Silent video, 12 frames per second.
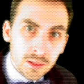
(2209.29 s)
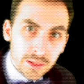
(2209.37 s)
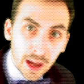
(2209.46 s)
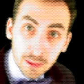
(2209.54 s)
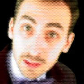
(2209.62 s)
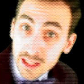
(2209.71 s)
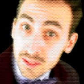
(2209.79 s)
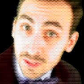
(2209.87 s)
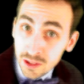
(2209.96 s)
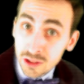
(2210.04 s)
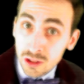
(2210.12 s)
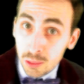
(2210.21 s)
Now leave
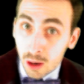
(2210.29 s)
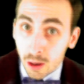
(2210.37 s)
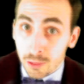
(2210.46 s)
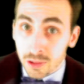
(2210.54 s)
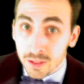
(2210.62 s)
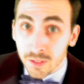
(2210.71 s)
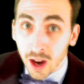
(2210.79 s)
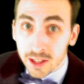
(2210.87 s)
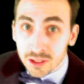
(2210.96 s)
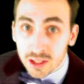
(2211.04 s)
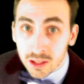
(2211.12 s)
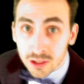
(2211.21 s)
us to our own devices.